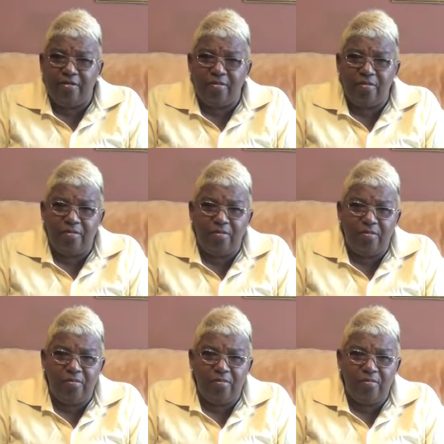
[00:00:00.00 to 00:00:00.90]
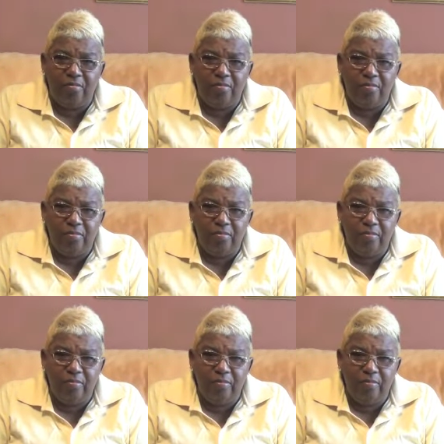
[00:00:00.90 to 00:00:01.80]

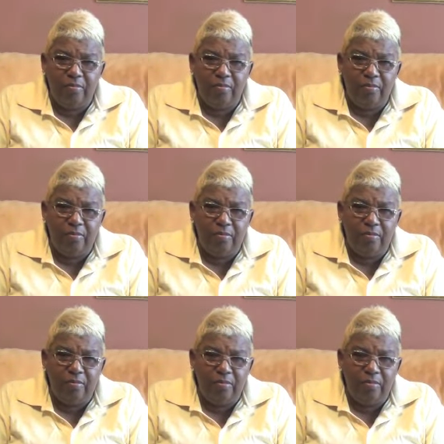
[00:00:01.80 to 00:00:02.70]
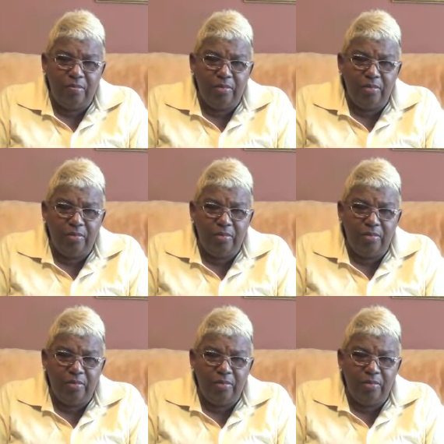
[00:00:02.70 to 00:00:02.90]
(no one is talking)